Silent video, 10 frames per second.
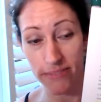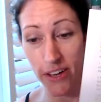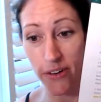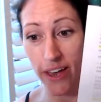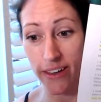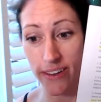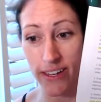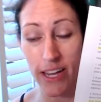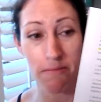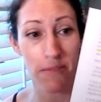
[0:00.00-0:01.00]
Okay.
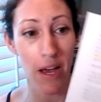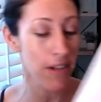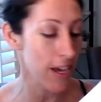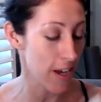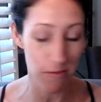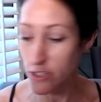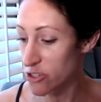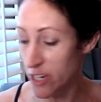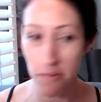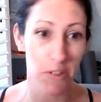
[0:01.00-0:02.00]
And I'm I'm not I'm not
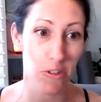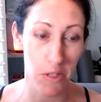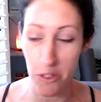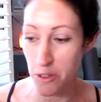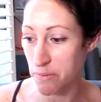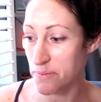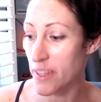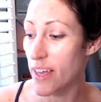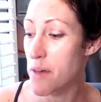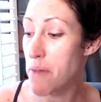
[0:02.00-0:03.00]
trying to be doom and gloom,
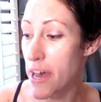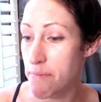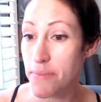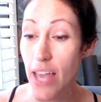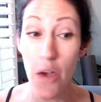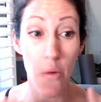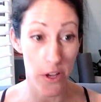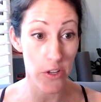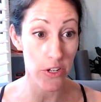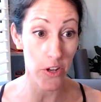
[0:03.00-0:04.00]
but I
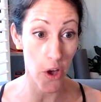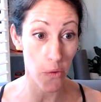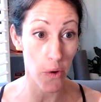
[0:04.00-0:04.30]
want you to know what